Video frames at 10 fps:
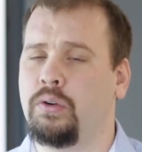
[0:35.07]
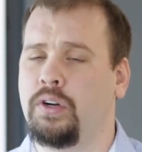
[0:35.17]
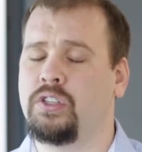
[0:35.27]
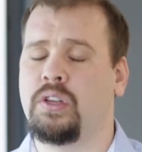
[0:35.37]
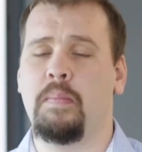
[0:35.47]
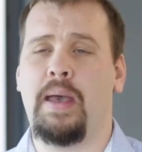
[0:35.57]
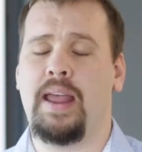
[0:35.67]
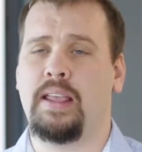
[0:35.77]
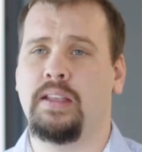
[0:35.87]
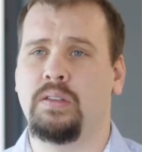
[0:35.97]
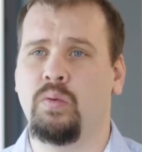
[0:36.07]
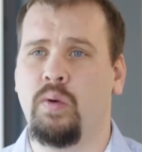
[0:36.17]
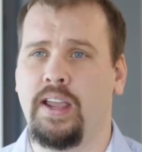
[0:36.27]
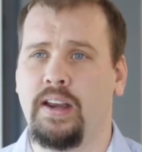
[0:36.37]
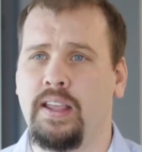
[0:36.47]
or a schematic is the
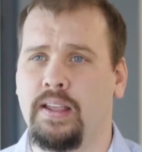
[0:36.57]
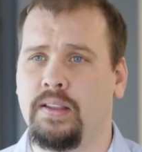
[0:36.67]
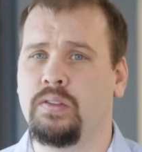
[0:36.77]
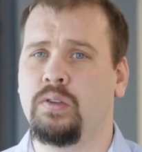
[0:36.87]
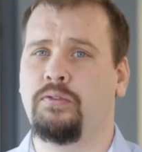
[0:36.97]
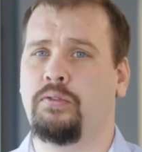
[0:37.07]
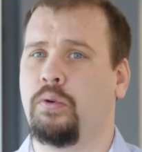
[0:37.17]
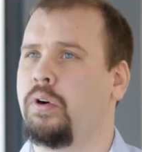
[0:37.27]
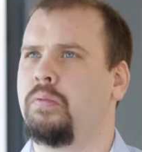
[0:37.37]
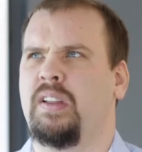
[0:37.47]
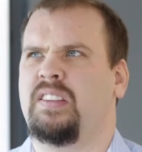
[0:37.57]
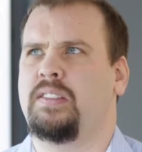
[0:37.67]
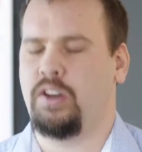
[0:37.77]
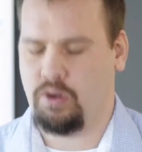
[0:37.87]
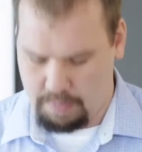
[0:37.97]
way it is for, let's
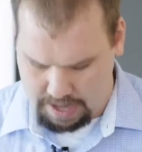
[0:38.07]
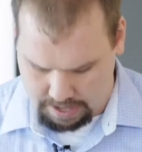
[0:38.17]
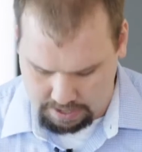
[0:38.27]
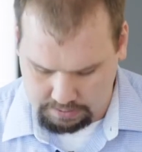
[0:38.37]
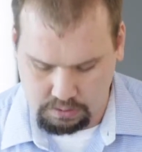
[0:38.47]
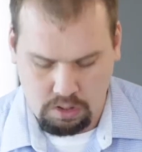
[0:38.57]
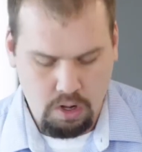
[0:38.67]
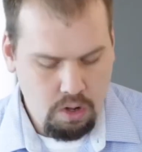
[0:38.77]
say, pneumatics,